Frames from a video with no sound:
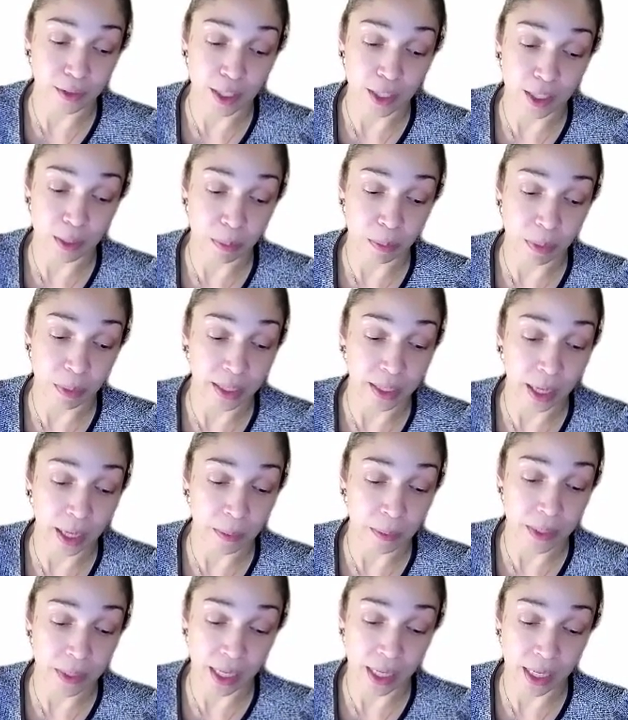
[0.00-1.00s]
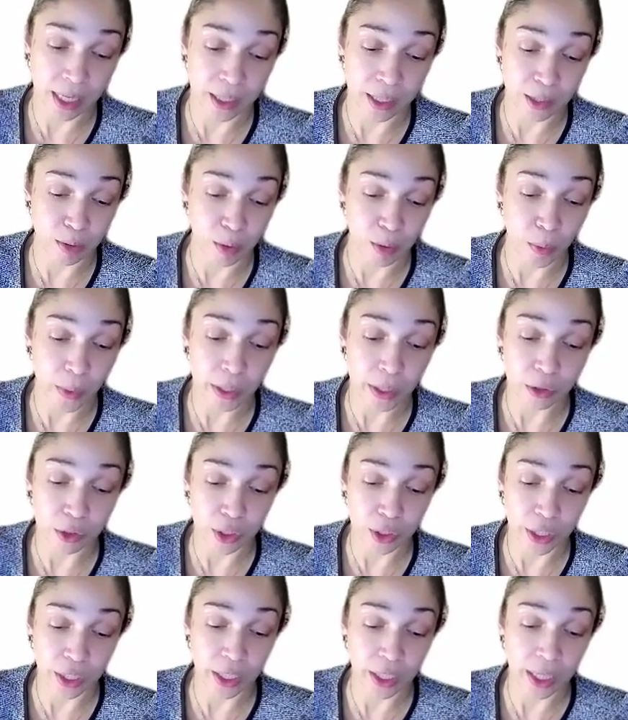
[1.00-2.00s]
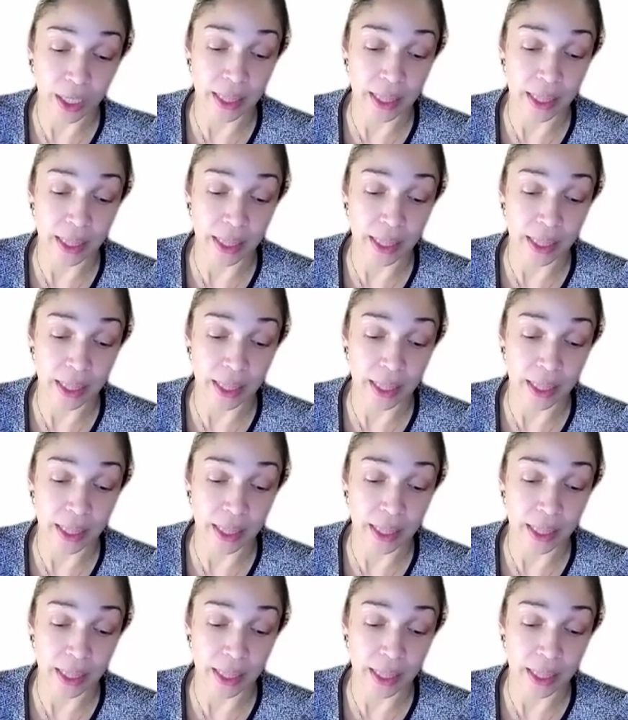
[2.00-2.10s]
She explained that I was getting into a wheelchair